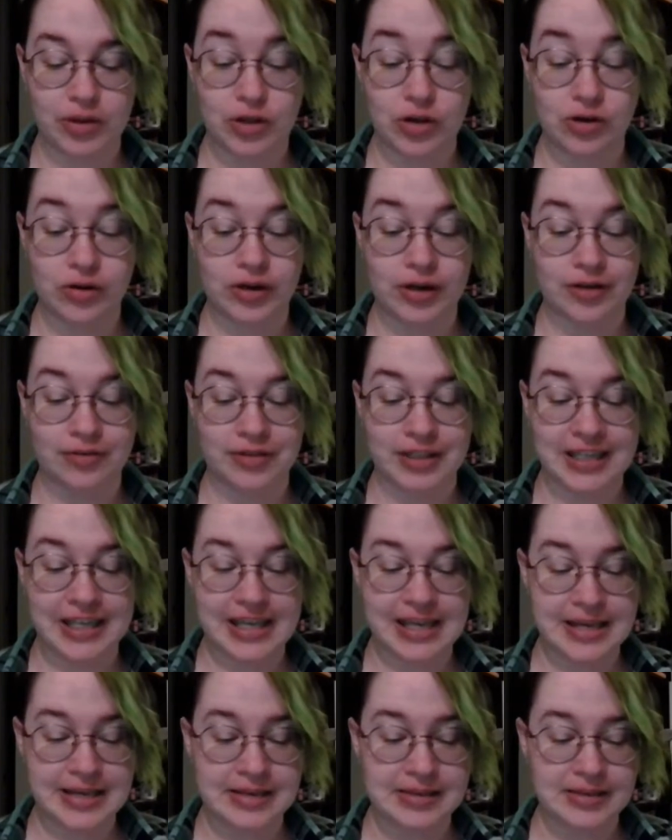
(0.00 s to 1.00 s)
with Hurin of the
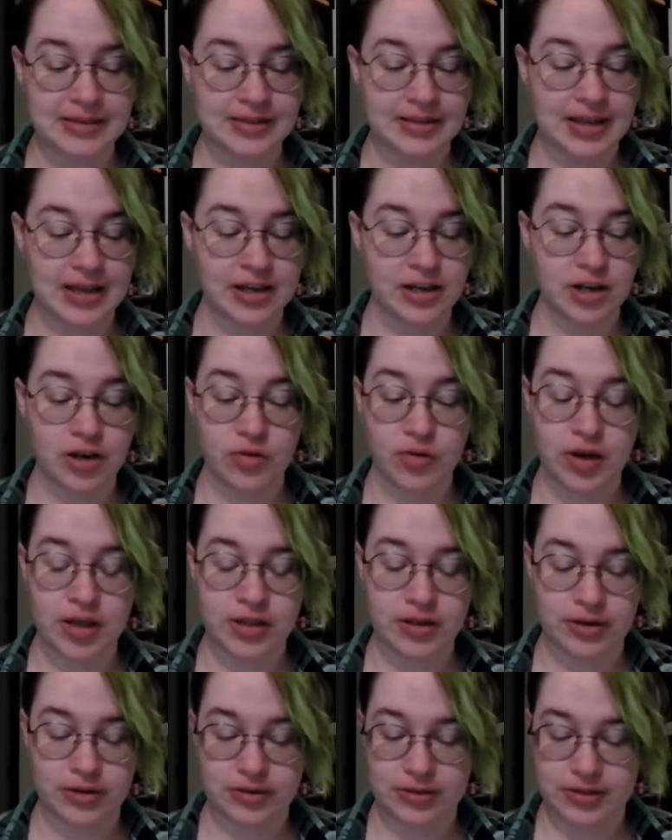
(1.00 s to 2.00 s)
Keys, and no
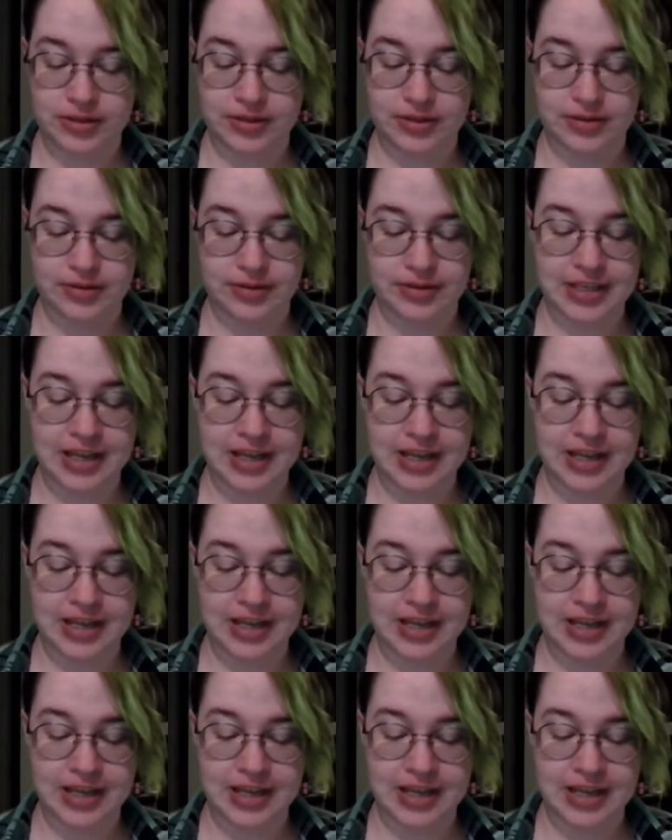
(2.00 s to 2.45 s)
others,